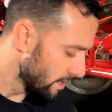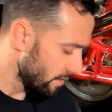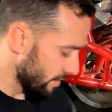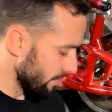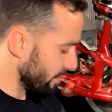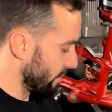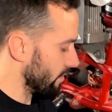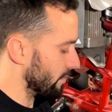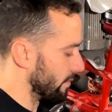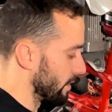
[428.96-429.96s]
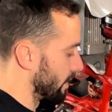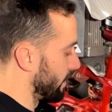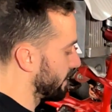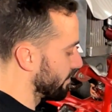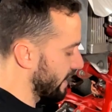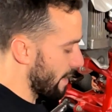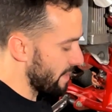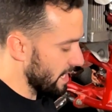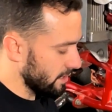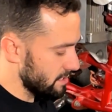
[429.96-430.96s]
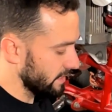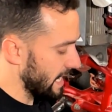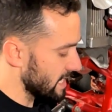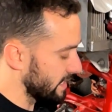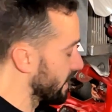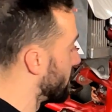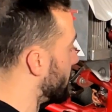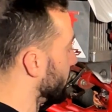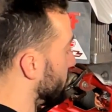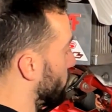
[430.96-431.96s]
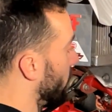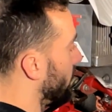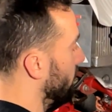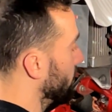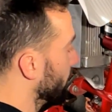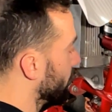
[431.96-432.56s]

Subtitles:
You can put your gear cap back on, gasket on as well.